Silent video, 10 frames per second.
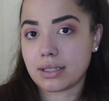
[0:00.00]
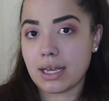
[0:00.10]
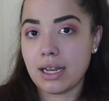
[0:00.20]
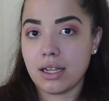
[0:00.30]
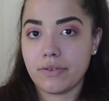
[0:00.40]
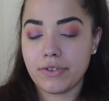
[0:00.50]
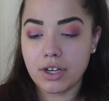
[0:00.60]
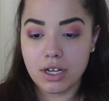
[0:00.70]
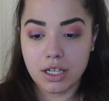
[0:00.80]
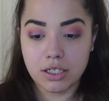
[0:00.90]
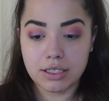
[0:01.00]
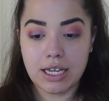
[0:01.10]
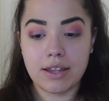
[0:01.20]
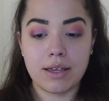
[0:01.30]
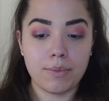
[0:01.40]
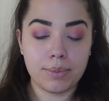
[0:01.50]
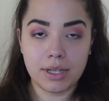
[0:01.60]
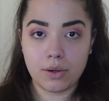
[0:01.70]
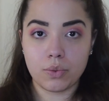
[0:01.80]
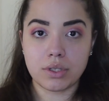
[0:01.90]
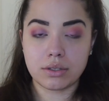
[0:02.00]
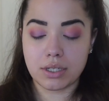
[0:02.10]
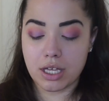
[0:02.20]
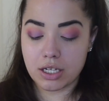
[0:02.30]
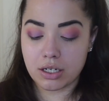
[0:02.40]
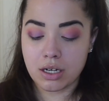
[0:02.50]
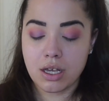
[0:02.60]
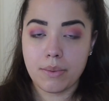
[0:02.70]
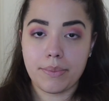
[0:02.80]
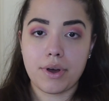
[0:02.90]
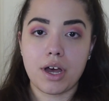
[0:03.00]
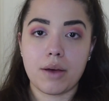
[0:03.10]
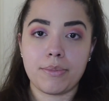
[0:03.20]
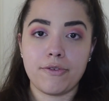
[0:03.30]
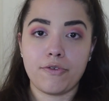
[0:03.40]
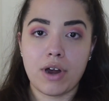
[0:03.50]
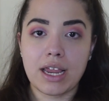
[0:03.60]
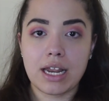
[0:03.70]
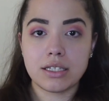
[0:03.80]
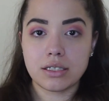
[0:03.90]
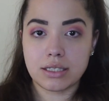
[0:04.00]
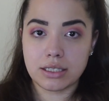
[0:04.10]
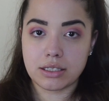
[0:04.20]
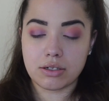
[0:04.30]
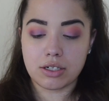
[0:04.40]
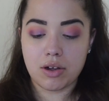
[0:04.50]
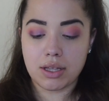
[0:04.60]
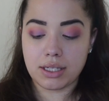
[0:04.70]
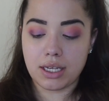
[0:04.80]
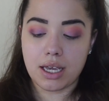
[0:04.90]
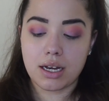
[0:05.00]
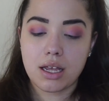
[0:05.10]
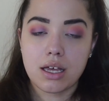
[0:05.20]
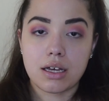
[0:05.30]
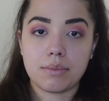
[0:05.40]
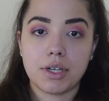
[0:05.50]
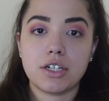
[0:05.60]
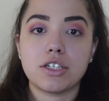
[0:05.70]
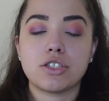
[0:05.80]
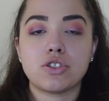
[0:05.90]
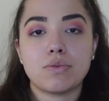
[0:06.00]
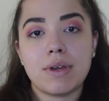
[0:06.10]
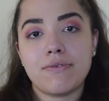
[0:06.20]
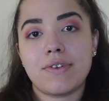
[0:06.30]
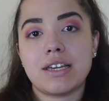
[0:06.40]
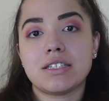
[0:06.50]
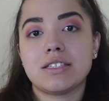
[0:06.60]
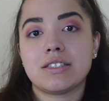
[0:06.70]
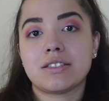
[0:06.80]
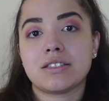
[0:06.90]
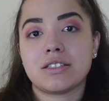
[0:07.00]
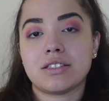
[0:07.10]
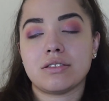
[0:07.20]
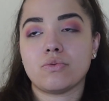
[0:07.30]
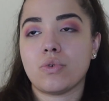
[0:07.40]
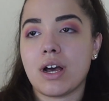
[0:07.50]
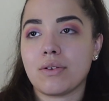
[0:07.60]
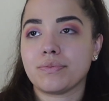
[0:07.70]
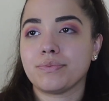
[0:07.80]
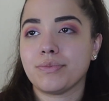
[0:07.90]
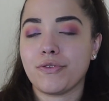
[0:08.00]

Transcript: I love the colors, how they blend well together. But before I get into details and all at the end, I'm gonna do my face. Wow.